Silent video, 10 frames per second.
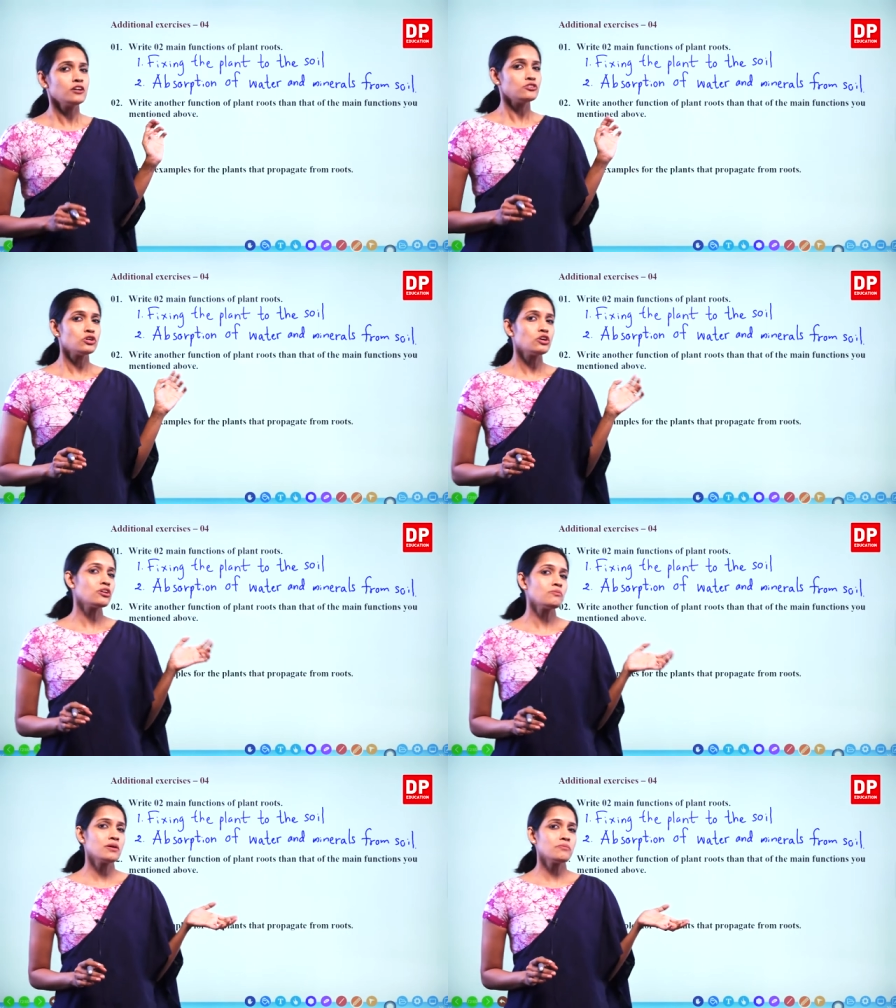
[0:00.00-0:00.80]
Do you
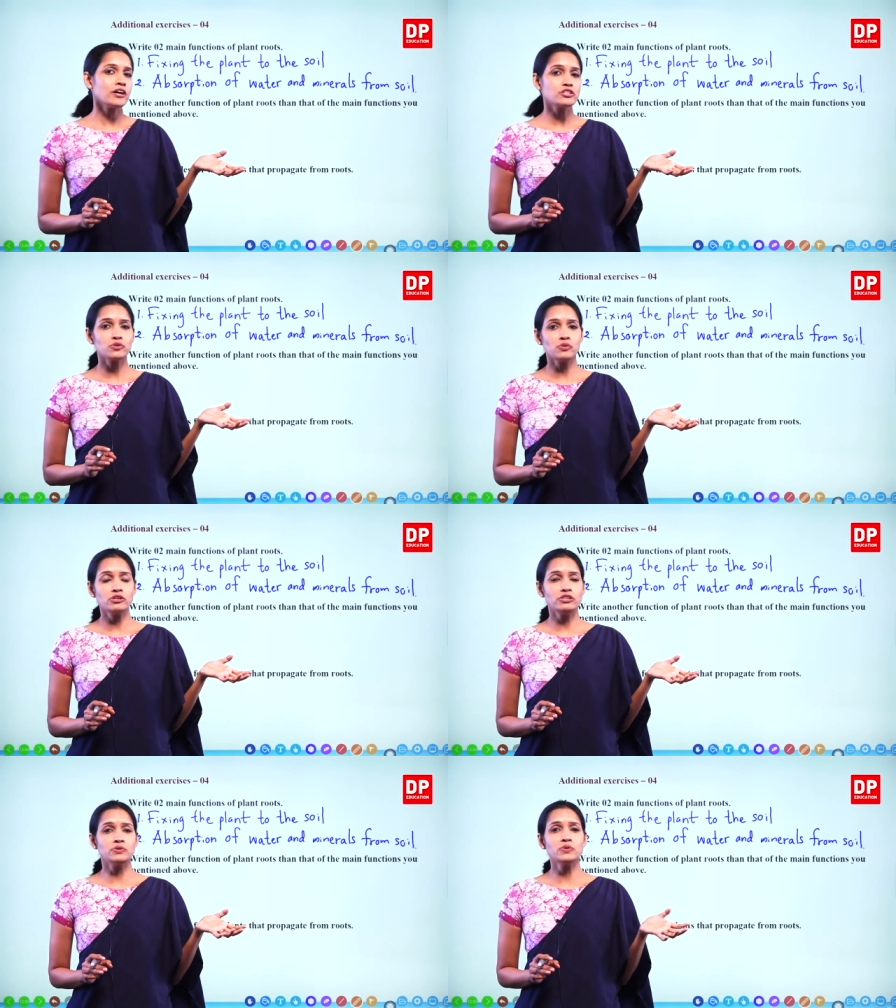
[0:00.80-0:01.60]
remember I
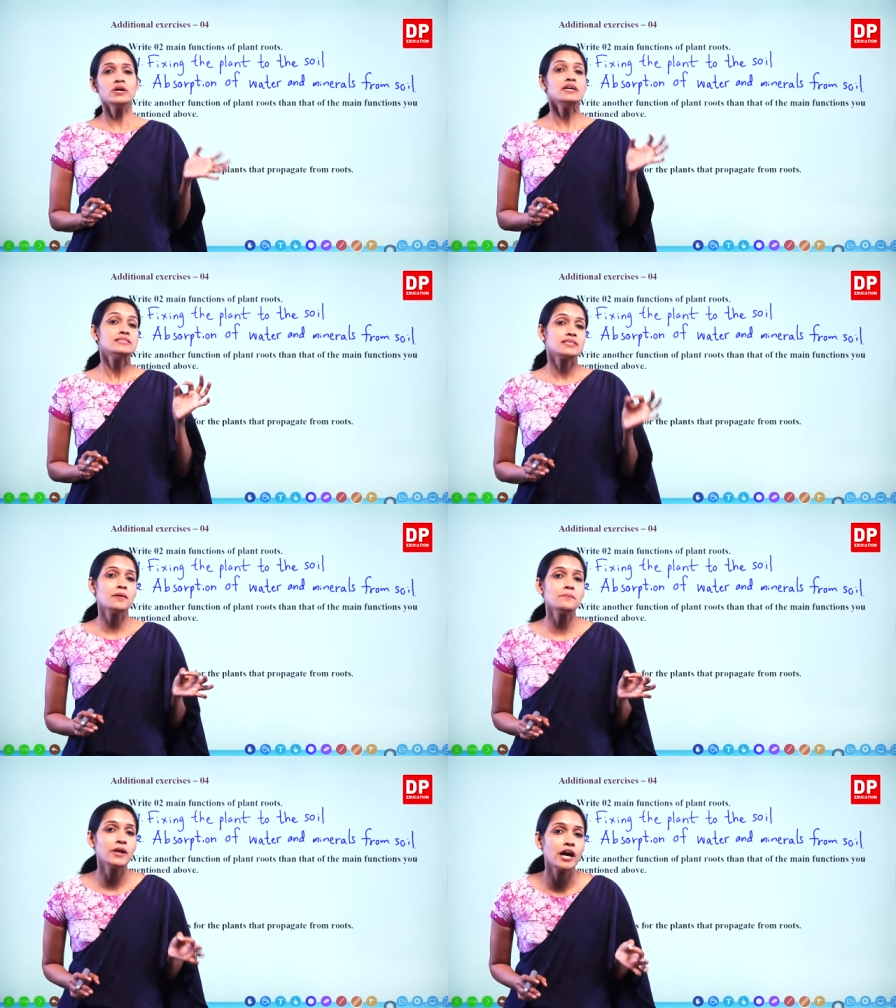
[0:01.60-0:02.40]
told you
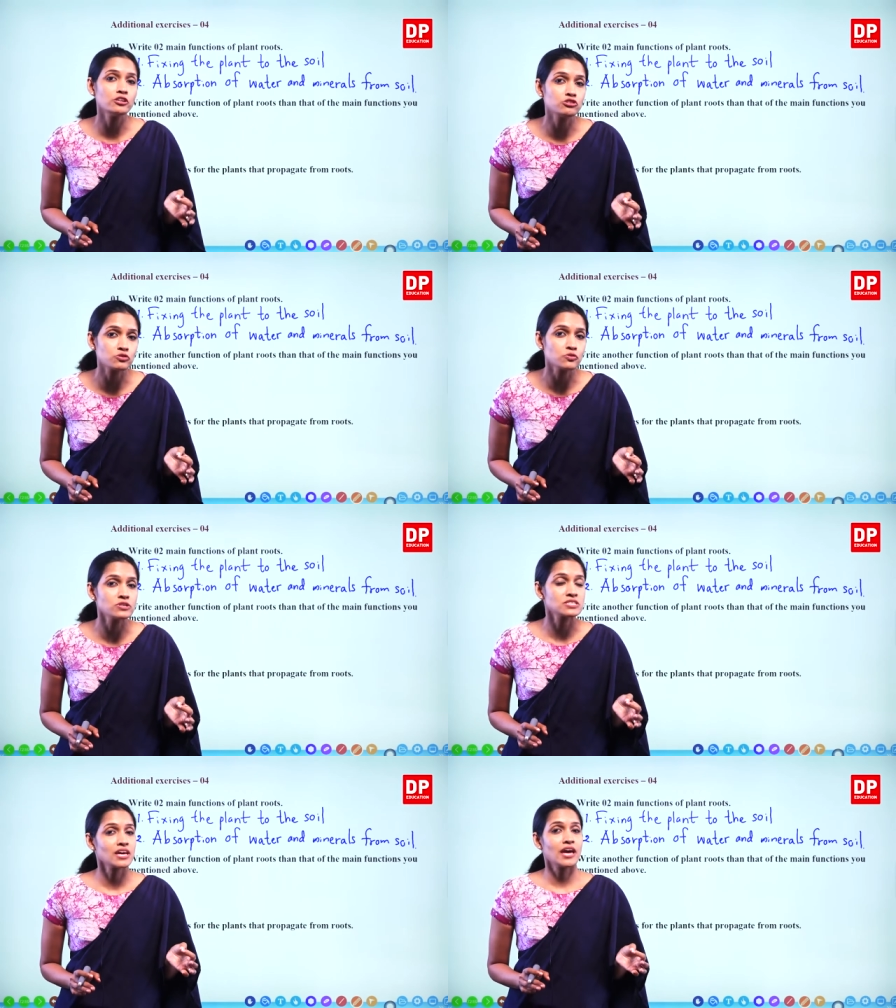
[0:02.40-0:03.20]
some plant
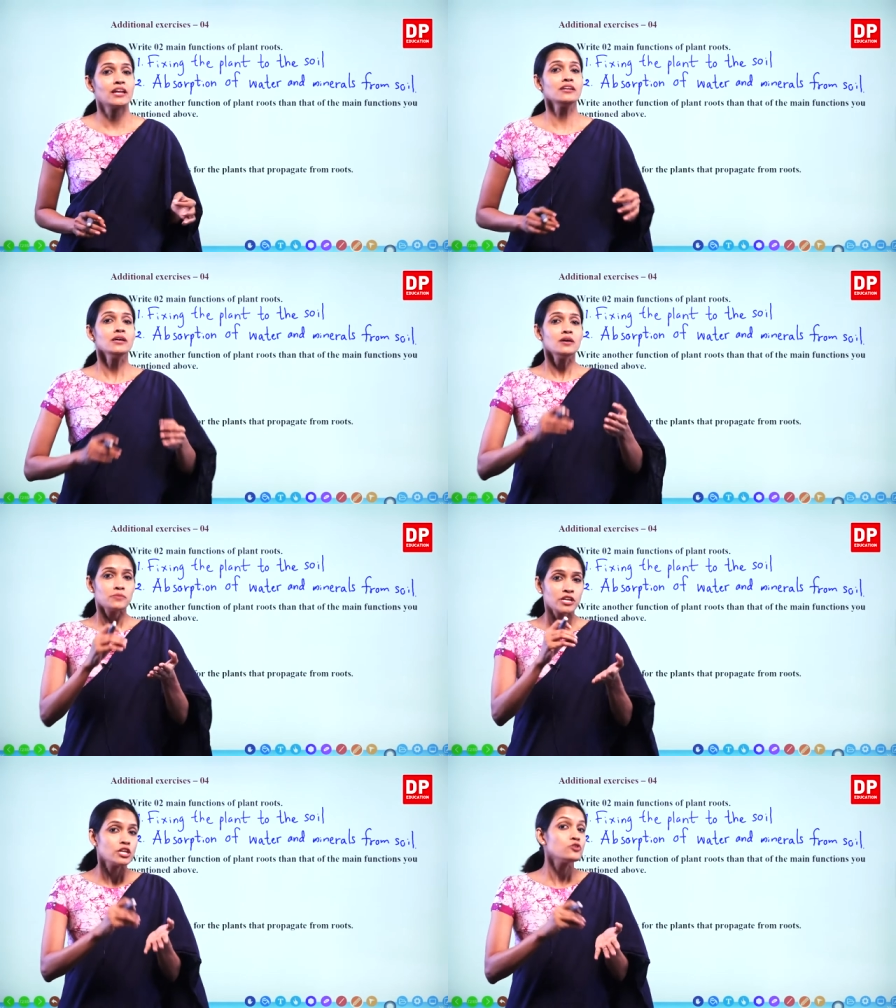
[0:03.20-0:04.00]
roots can
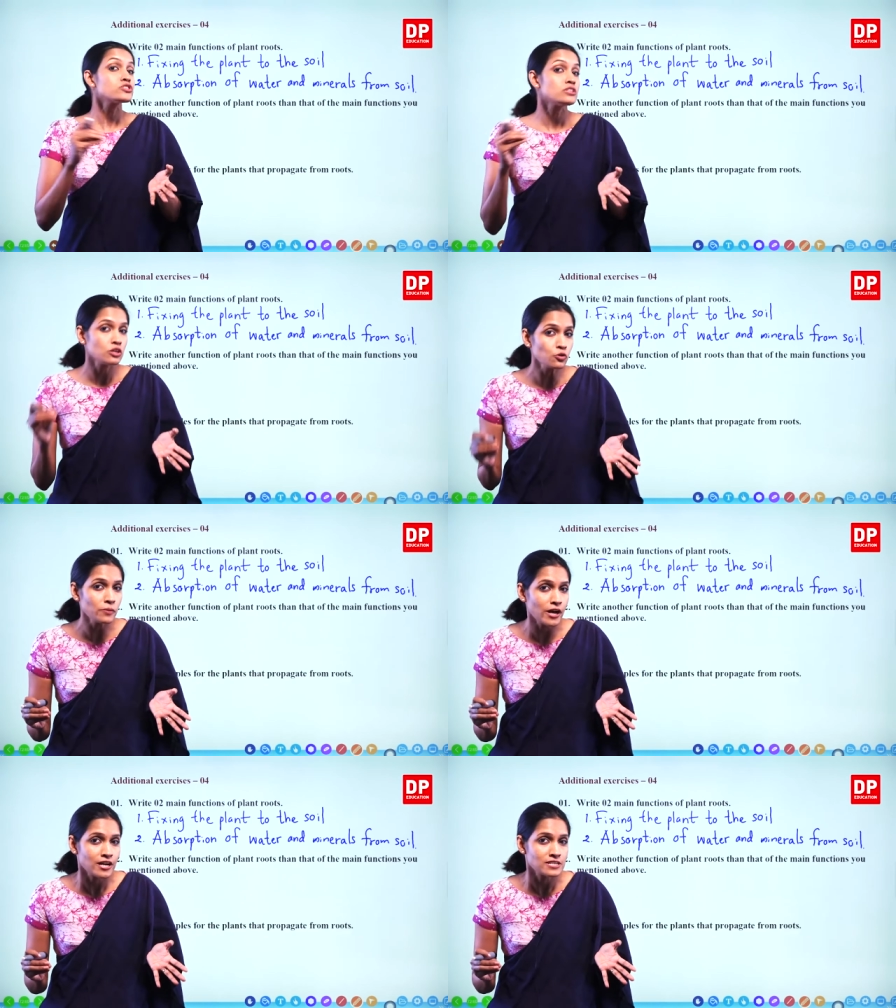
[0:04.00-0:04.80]
produce new
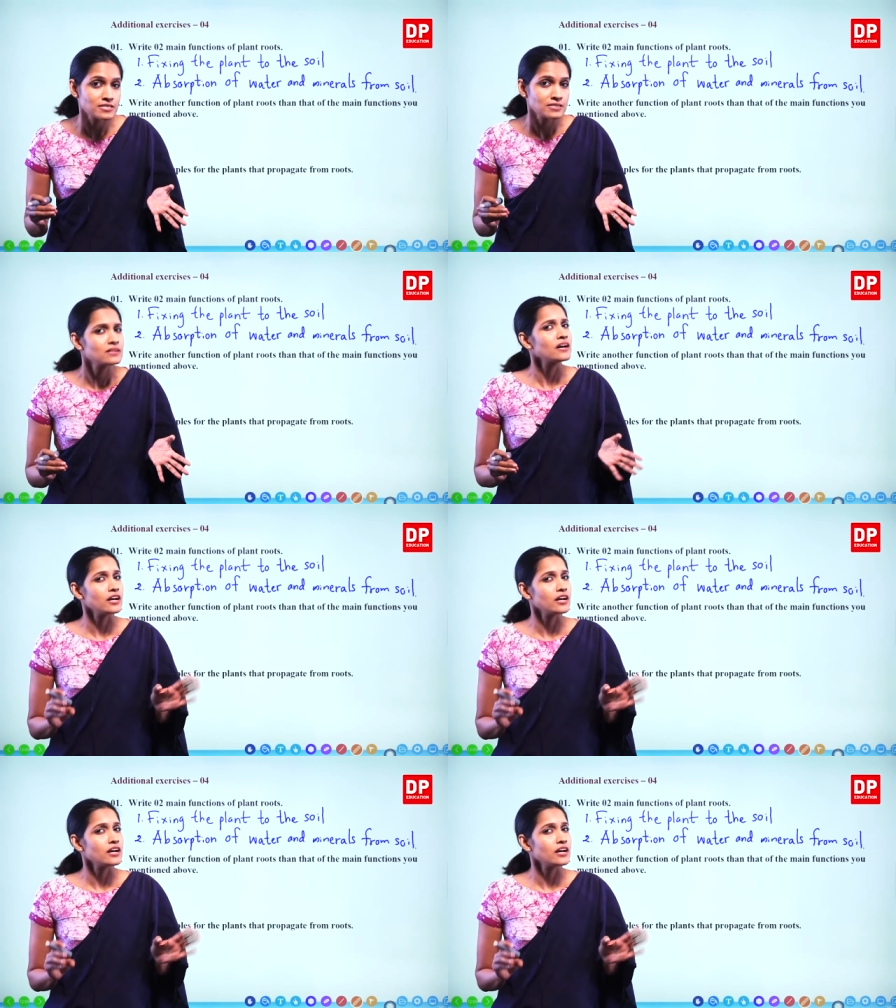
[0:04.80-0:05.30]
plants?